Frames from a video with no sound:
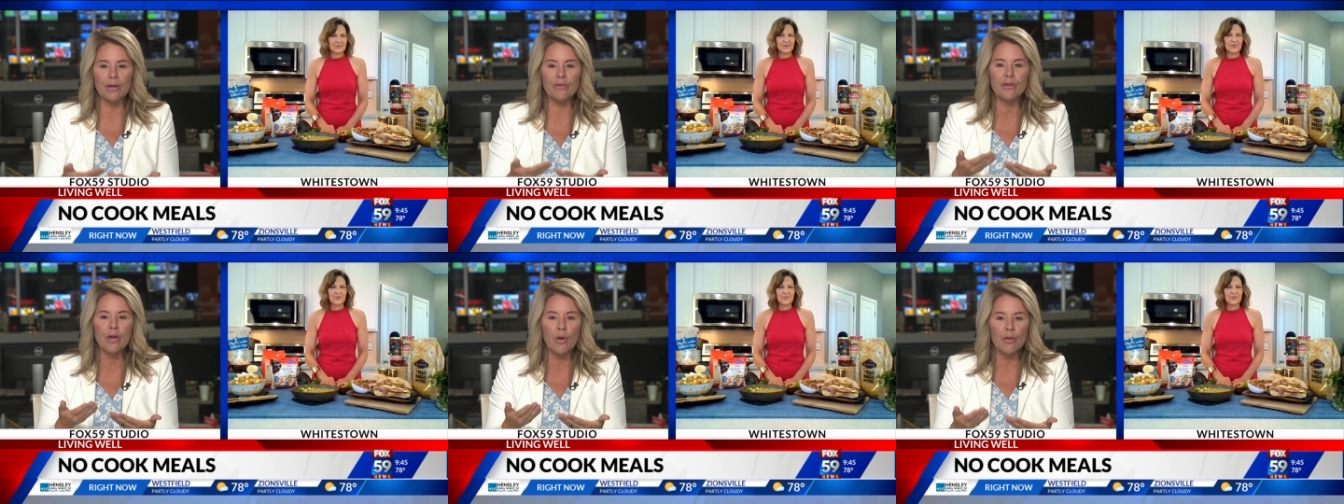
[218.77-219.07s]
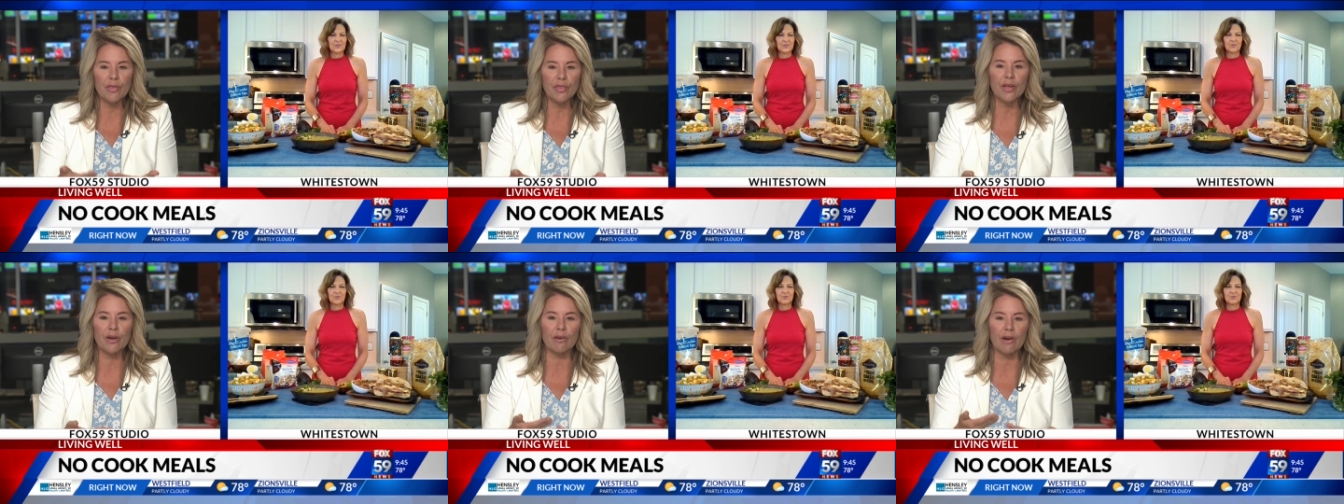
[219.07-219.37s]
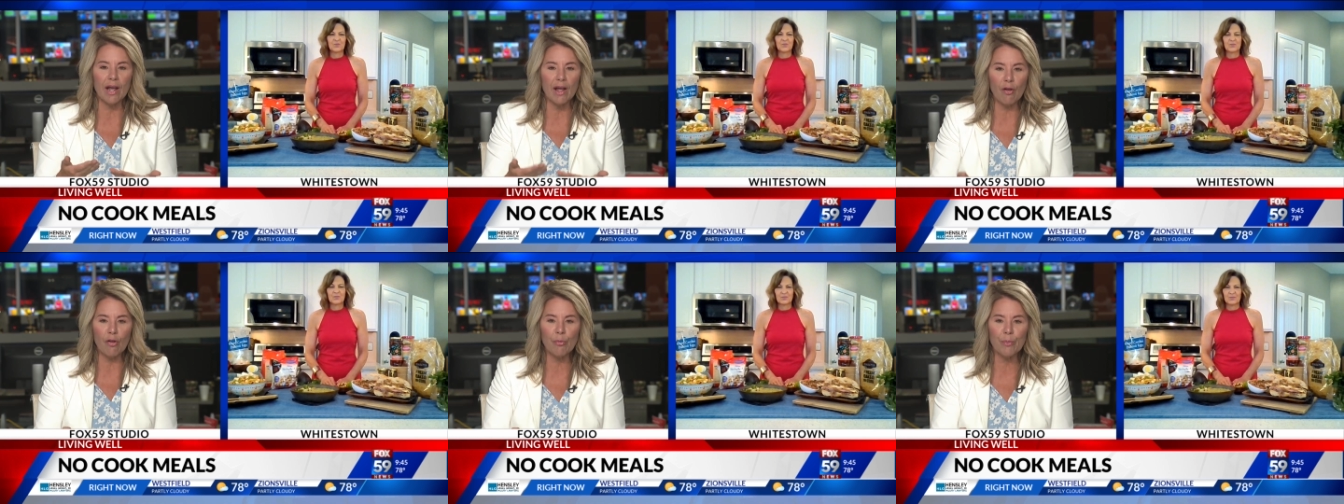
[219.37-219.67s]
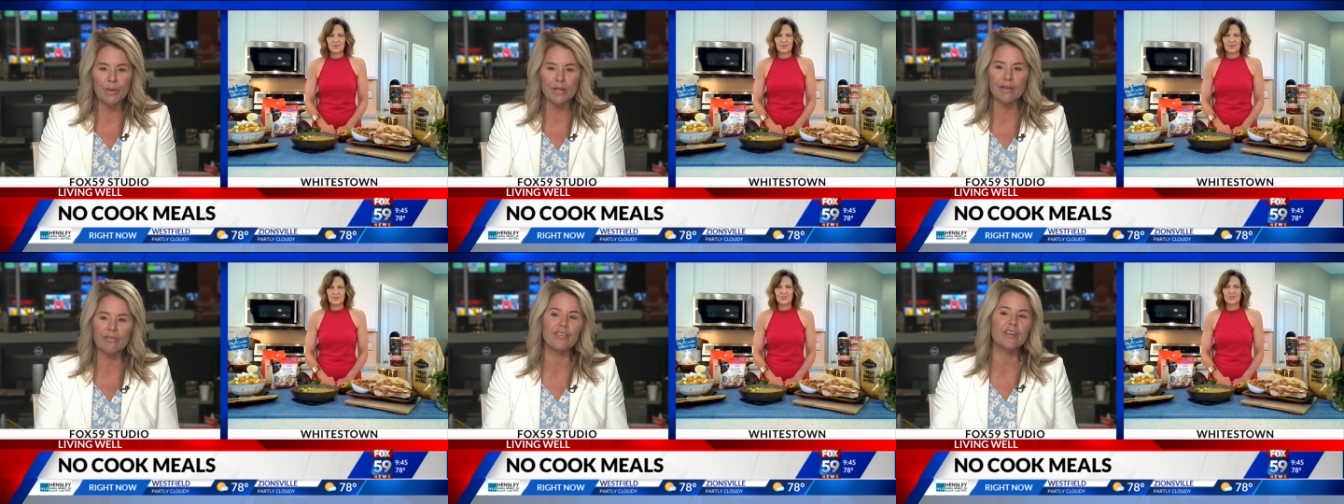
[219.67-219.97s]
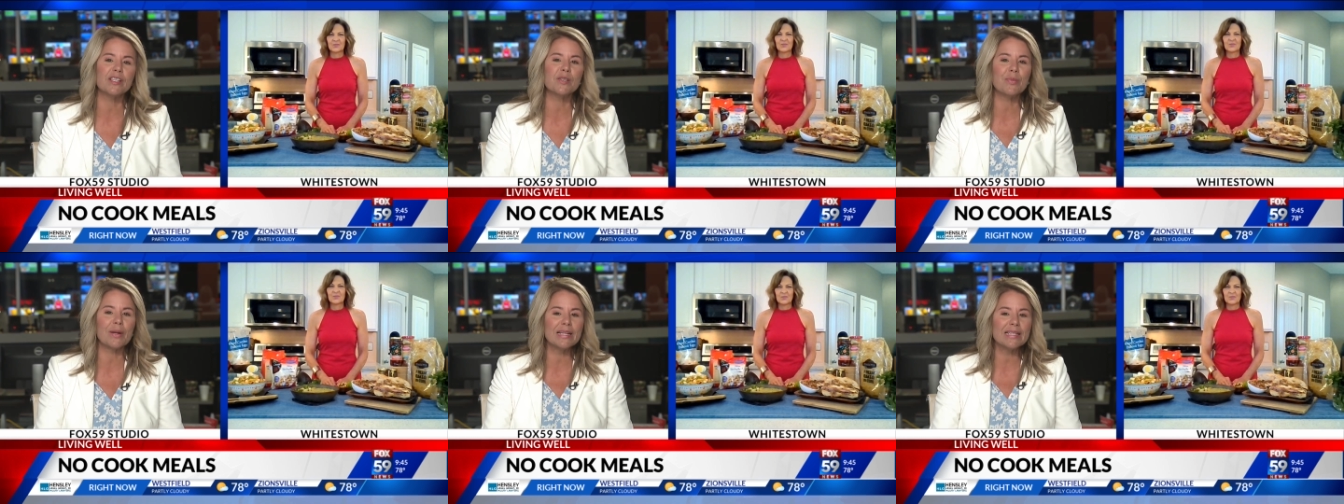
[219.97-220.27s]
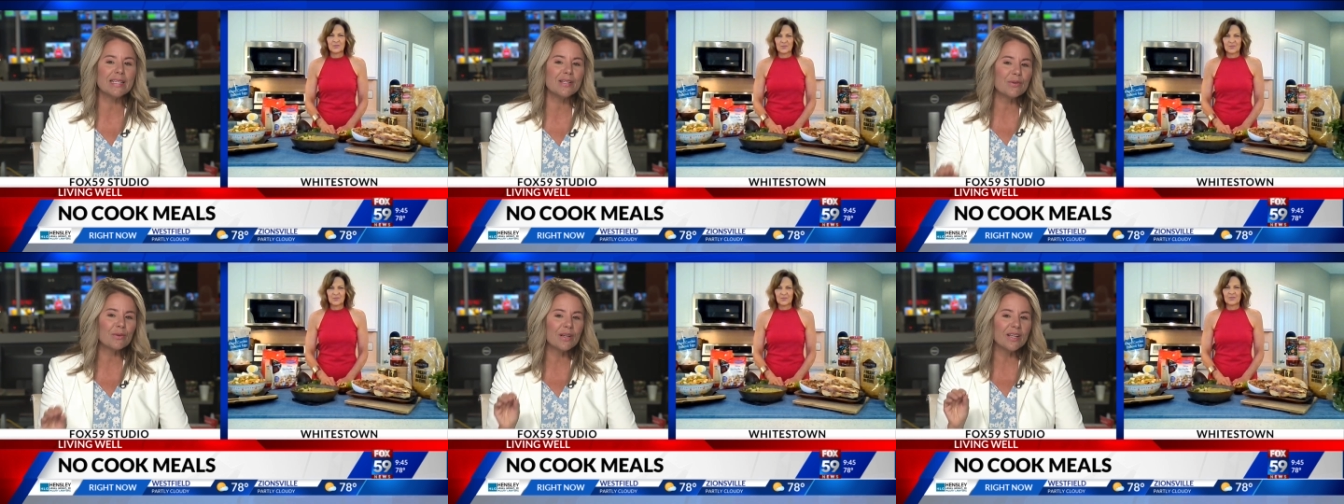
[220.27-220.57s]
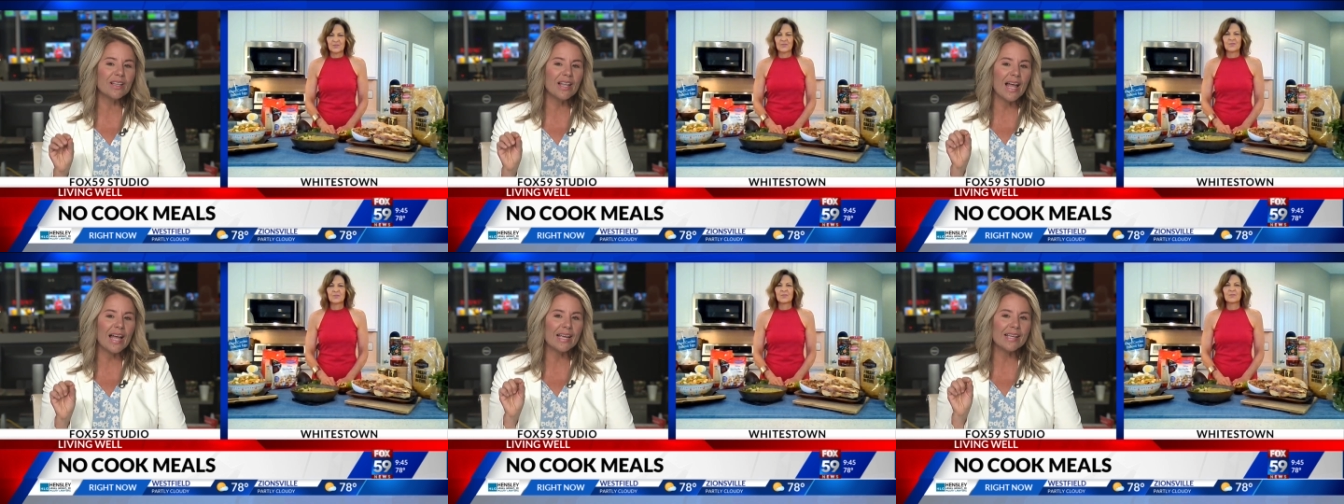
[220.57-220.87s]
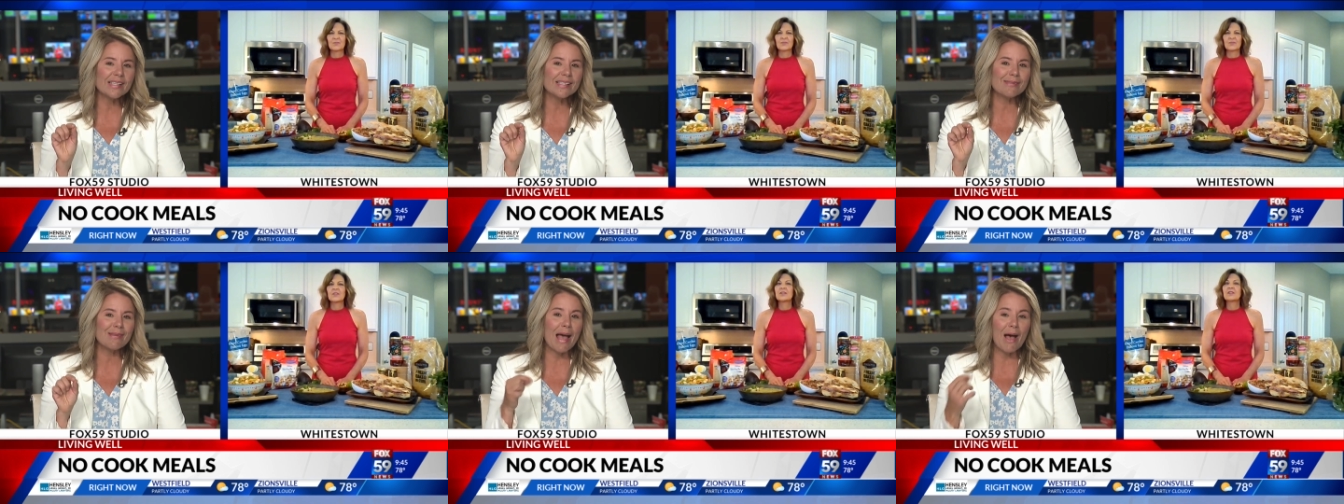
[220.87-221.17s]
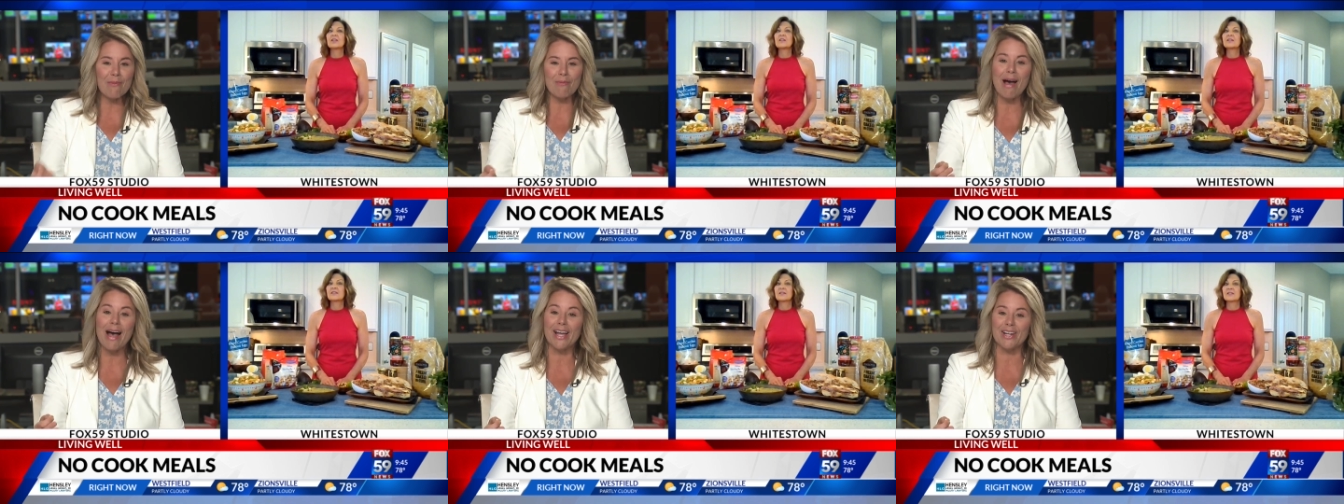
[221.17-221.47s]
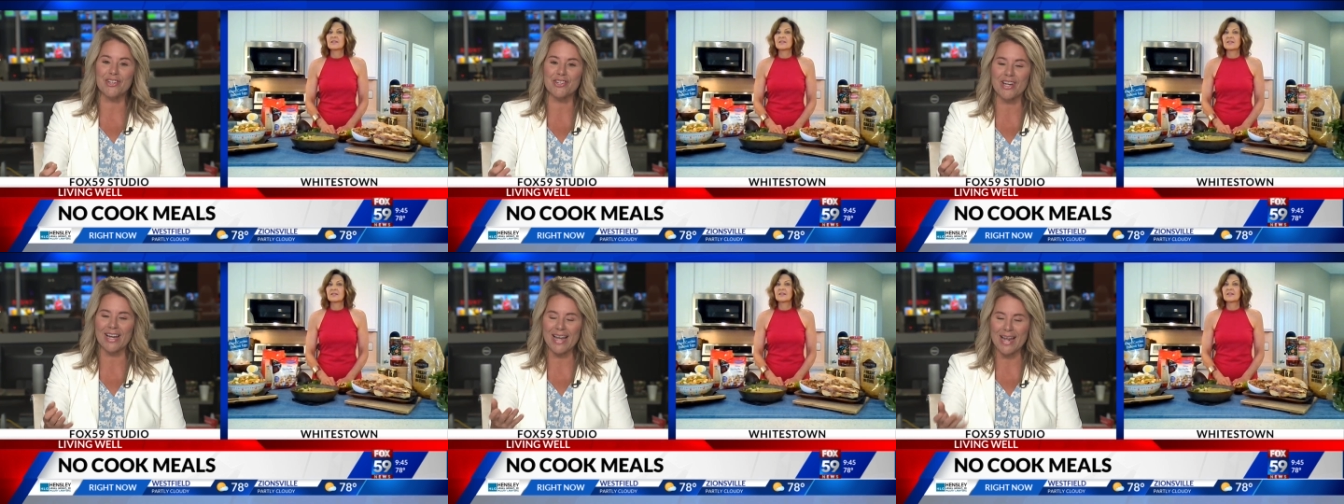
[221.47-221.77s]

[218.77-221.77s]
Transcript: I know that there are health benefits, but I didn't realize how much.